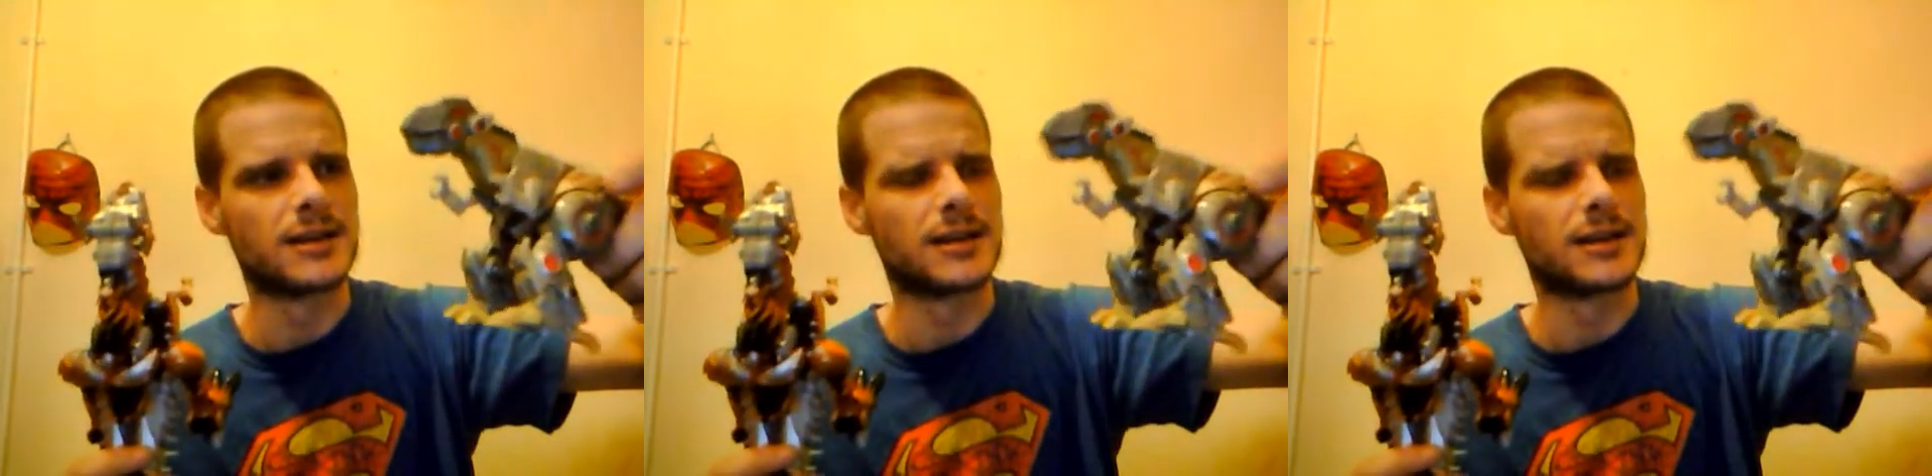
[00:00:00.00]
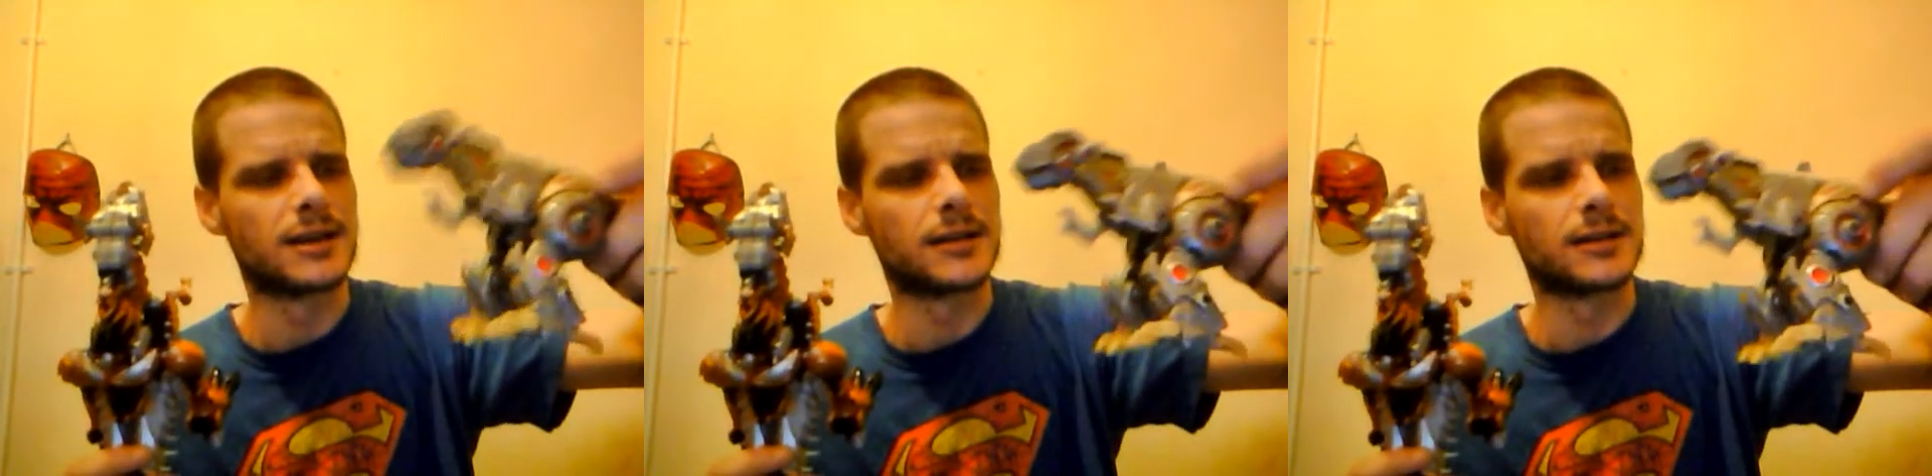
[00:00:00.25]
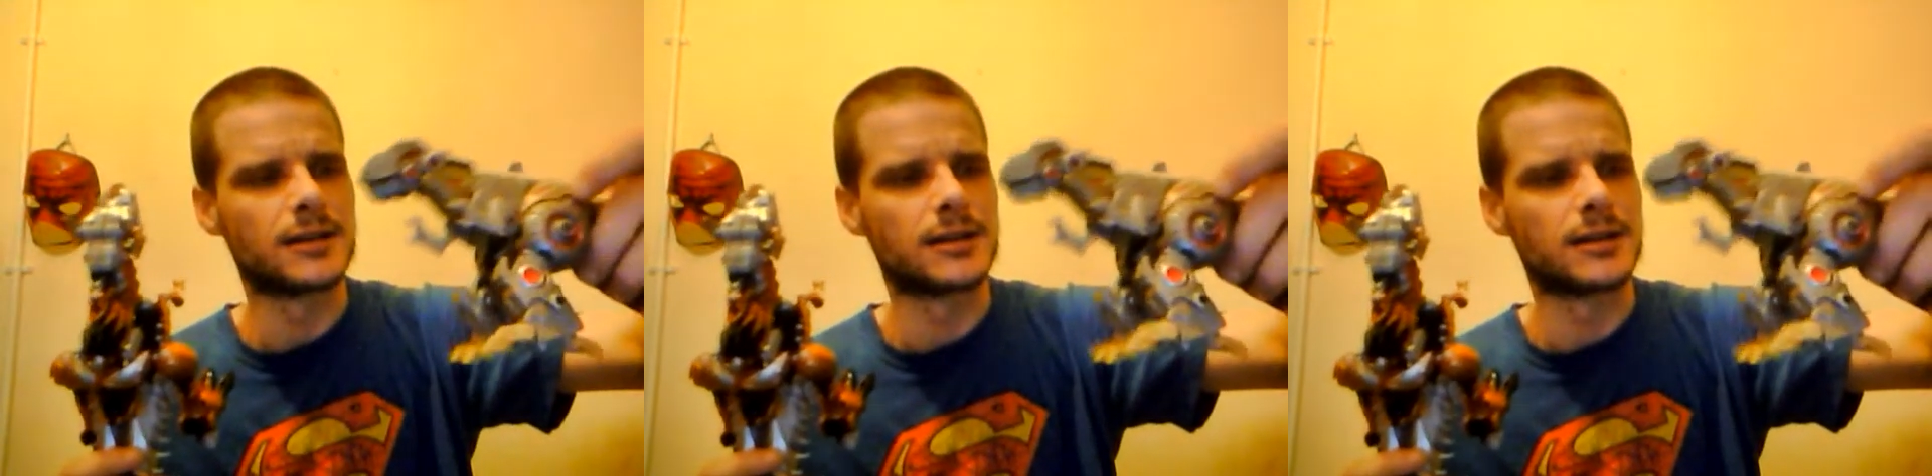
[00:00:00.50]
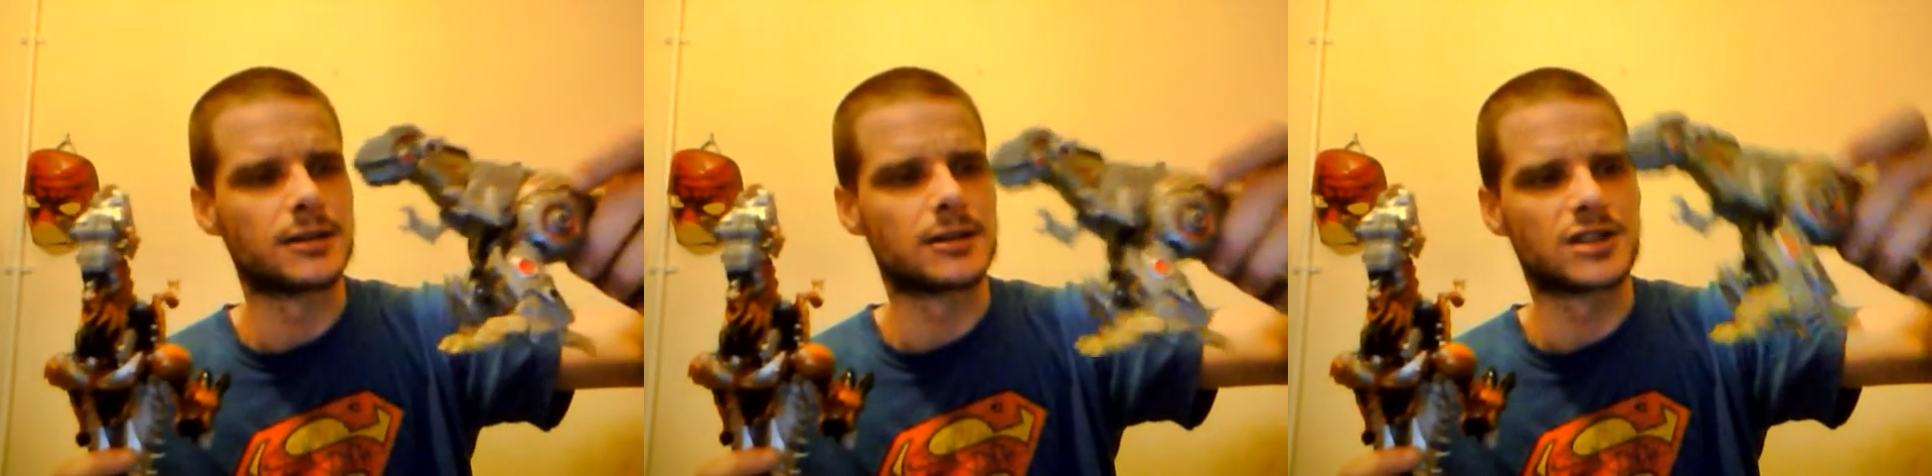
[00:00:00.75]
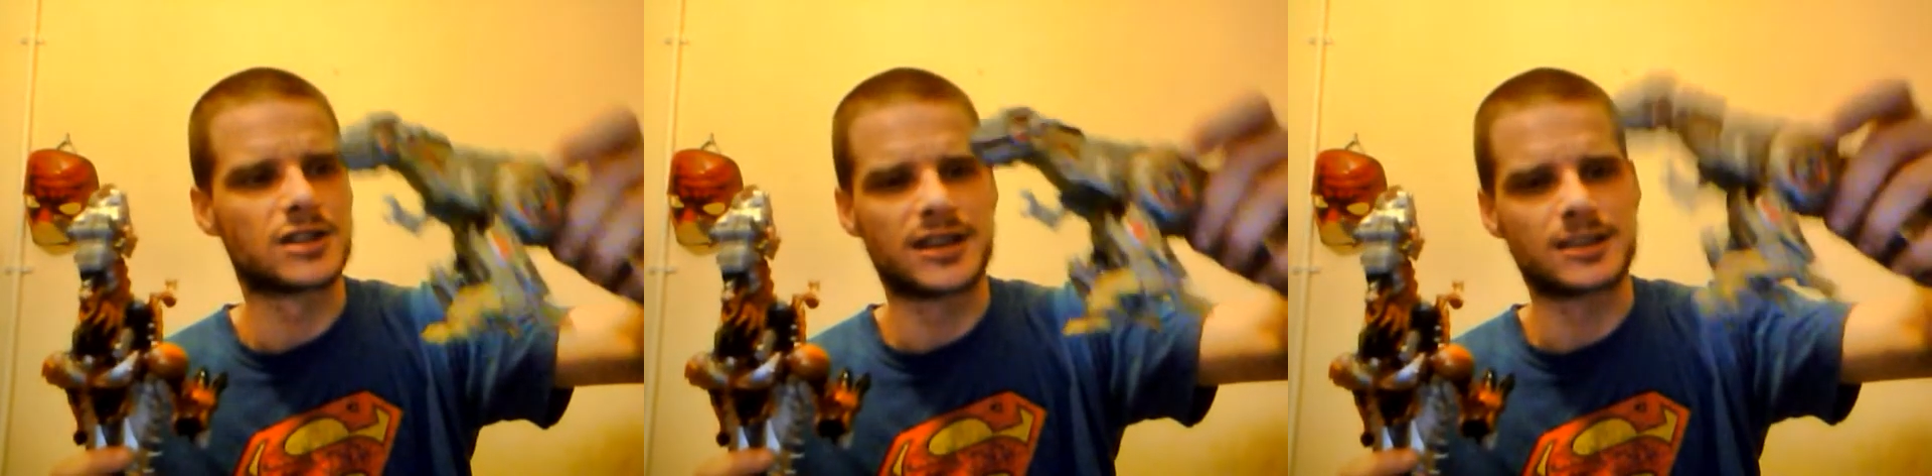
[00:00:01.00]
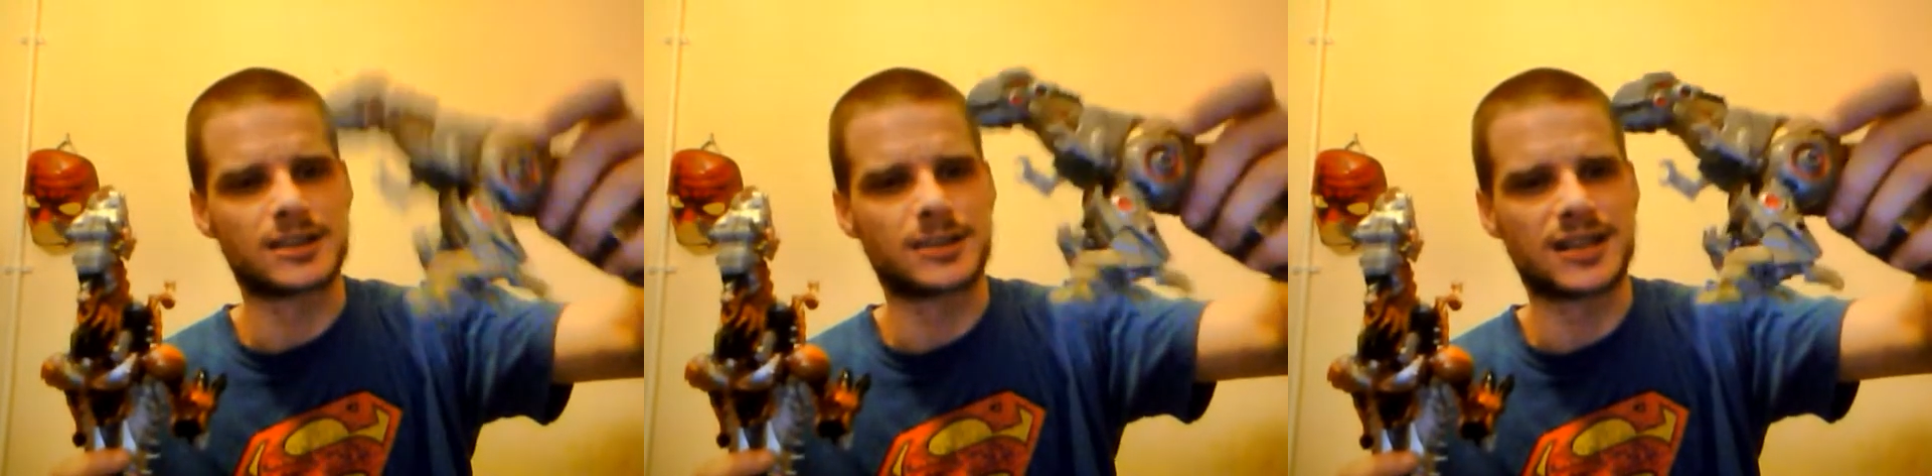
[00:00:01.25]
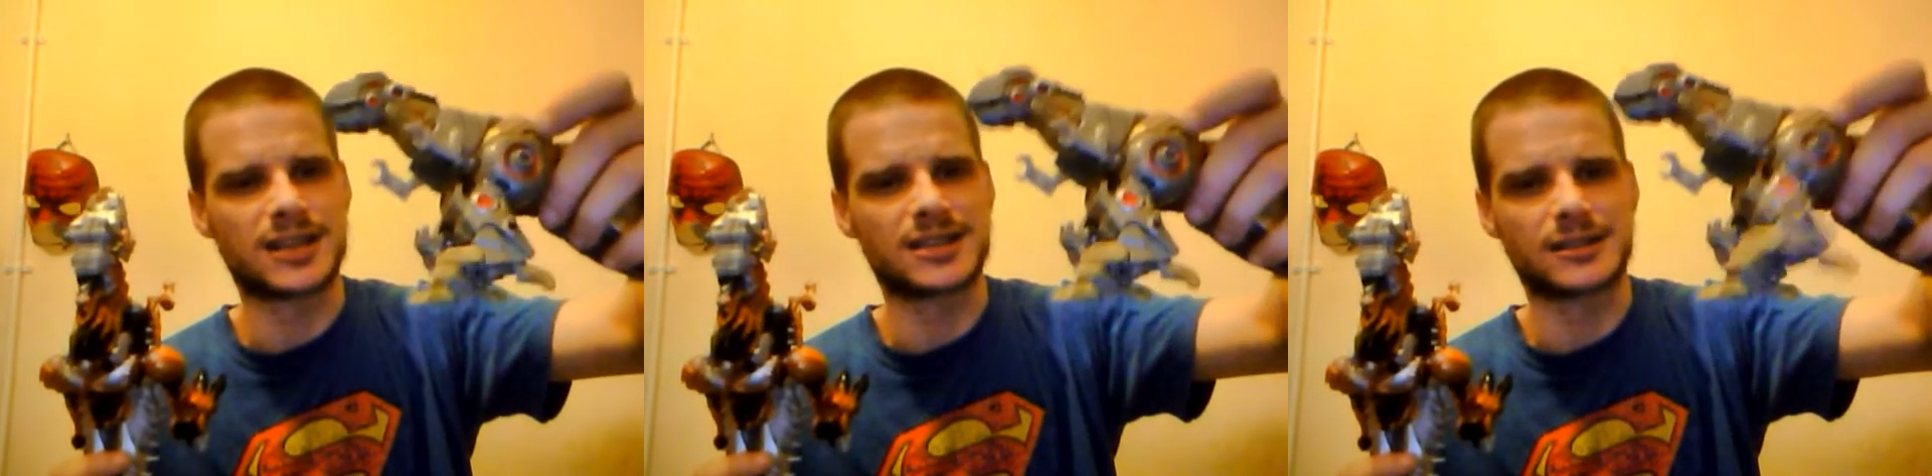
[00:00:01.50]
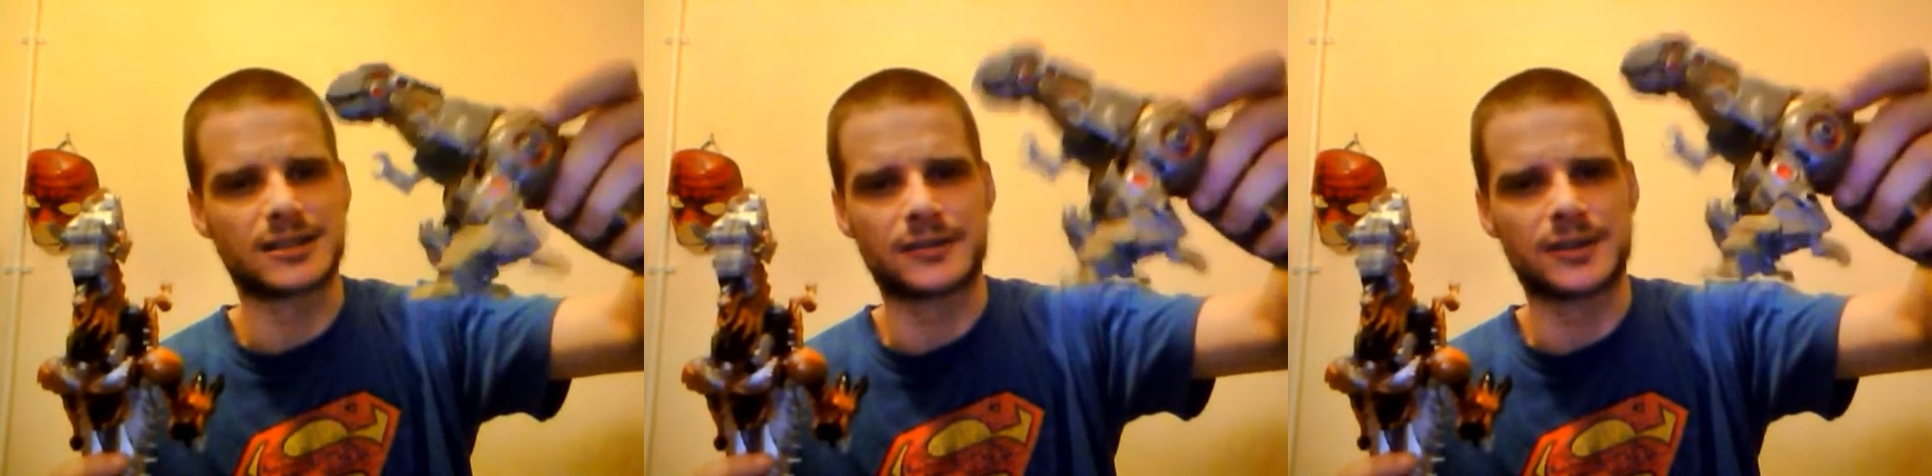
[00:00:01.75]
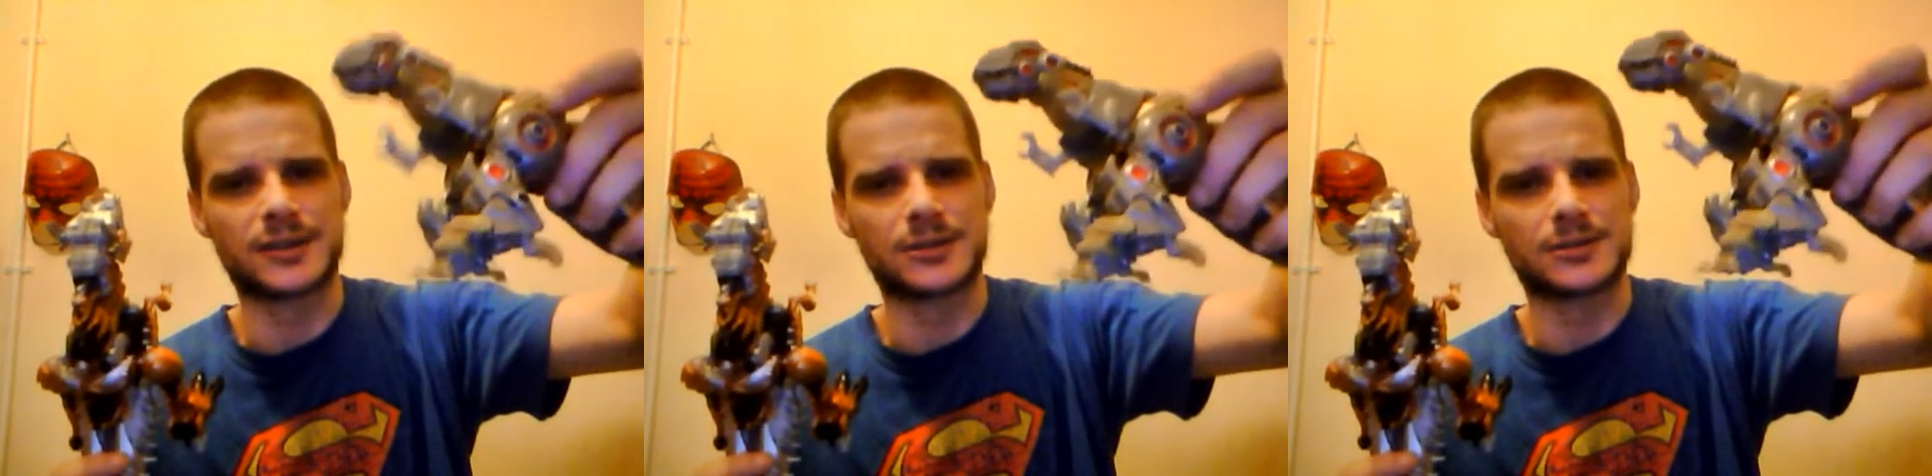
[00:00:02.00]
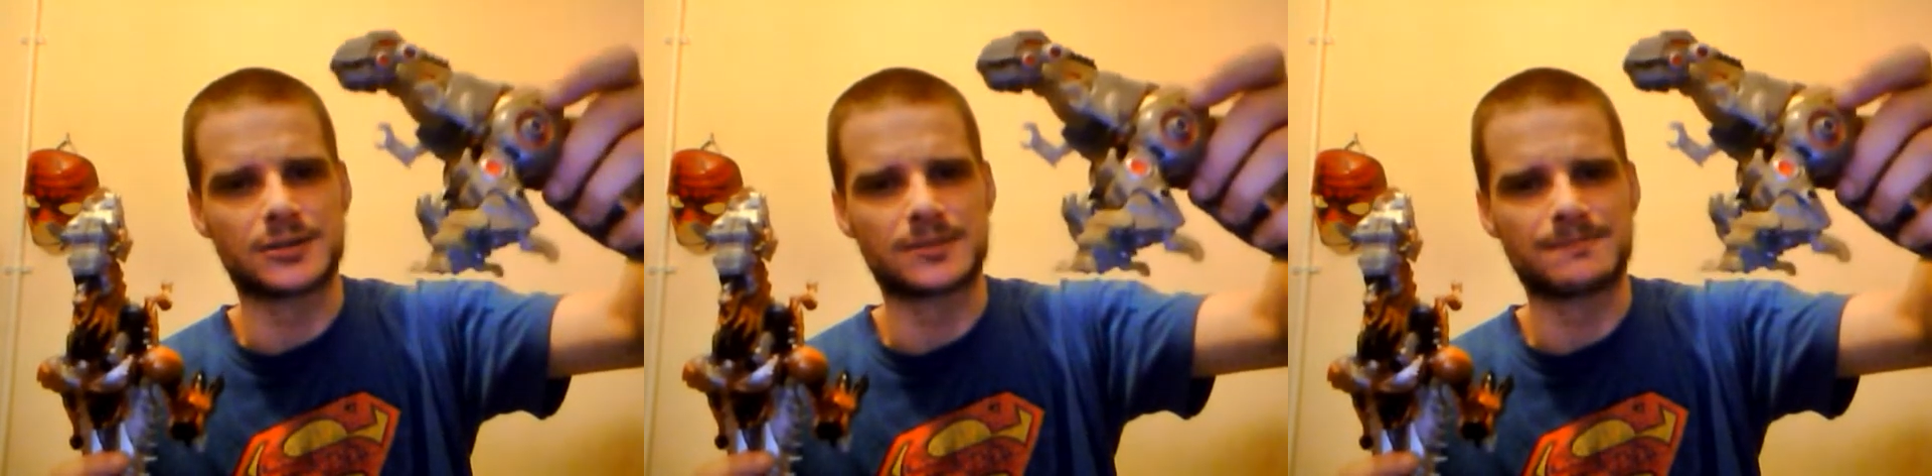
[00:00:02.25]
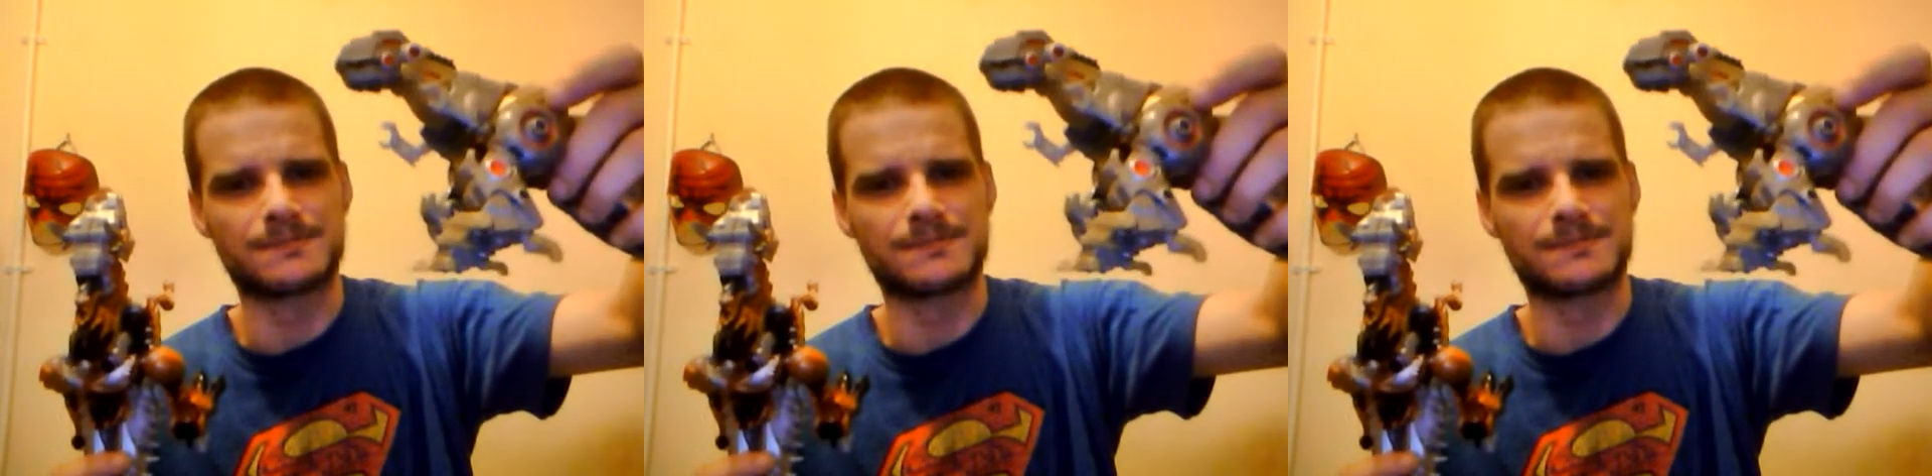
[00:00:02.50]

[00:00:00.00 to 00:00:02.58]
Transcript: And, you know, the chest plastic feels